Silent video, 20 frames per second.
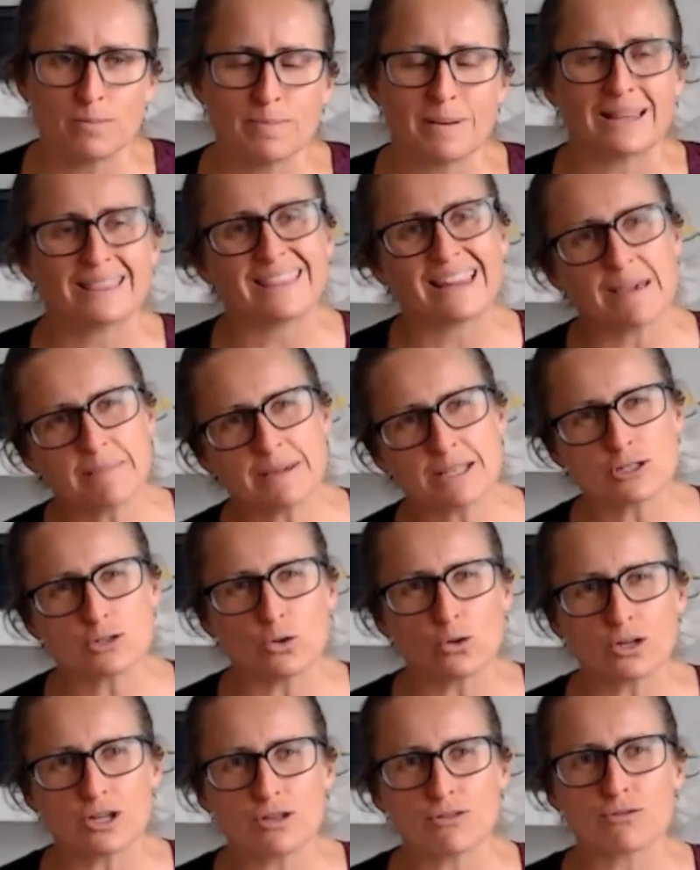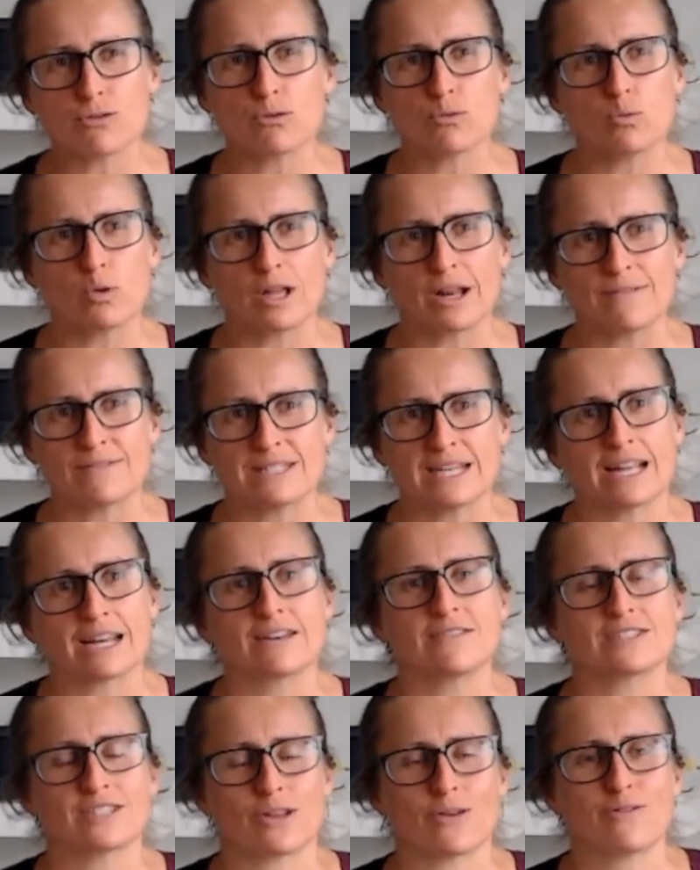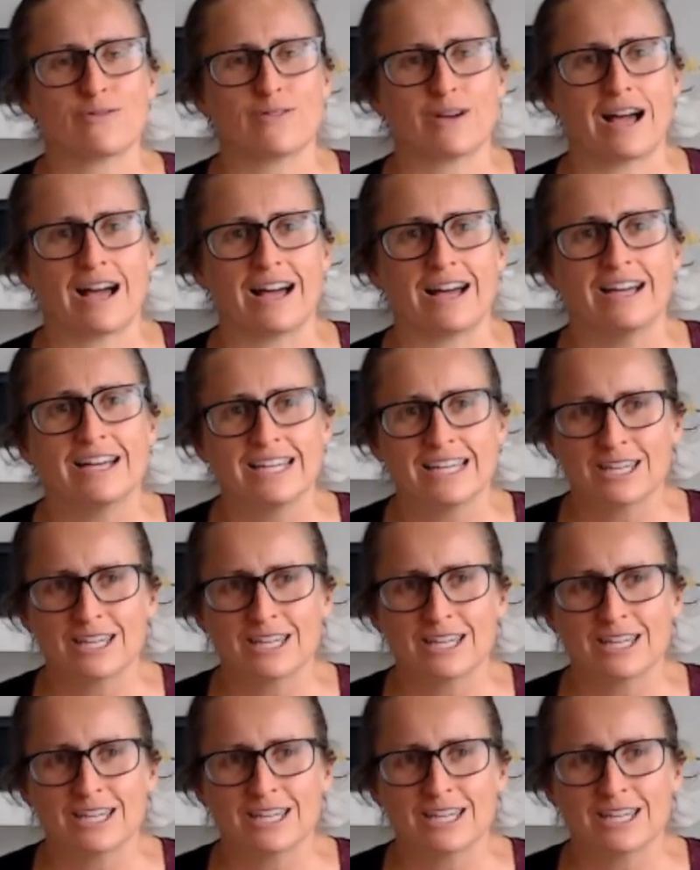but let me talk you through what I've done so far